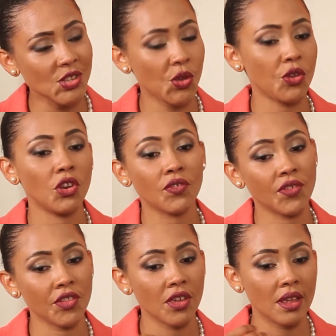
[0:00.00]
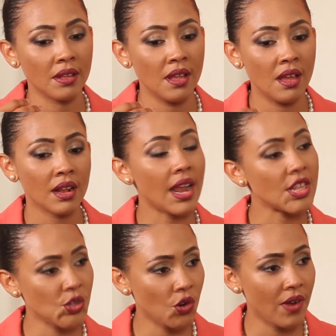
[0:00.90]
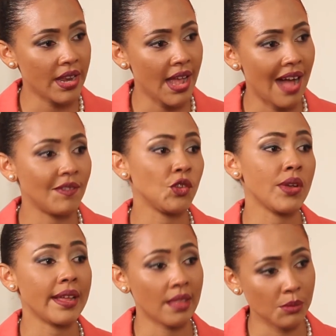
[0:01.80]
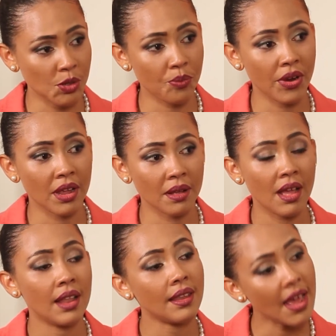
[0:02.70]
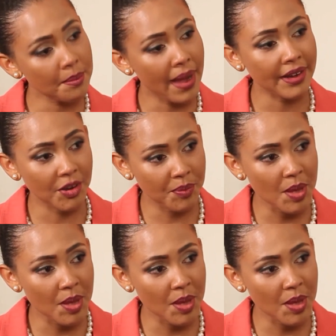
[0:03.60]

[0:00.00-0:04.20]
So you look for the clients you already have and you get them to bring like-minded